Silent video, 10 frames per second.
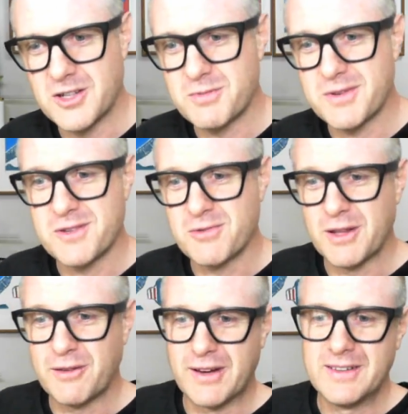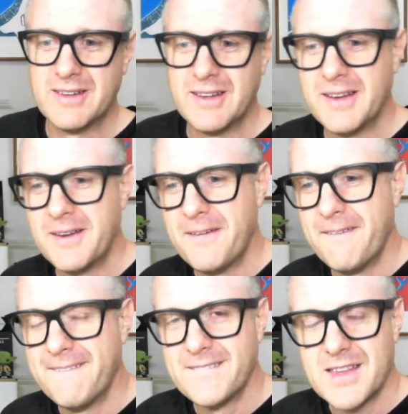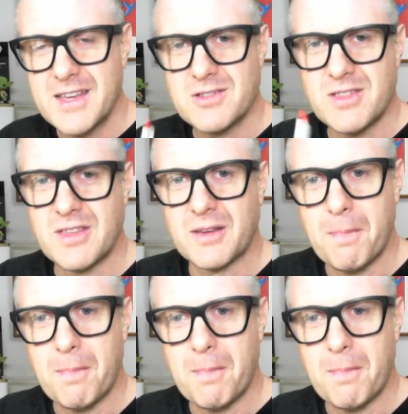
just because it's really fun. Here's the thing.